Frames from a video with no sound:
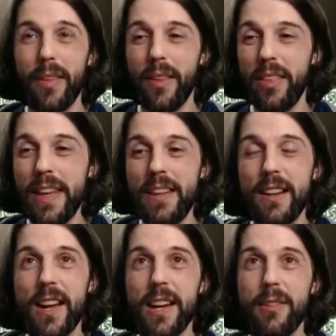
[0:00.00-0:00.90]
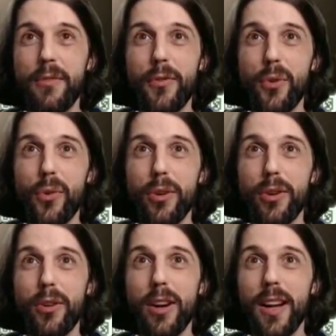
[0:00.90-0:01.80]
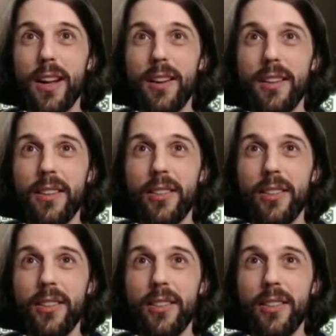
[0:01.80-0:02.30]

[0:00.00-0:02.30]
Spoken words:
the indicator for your hull.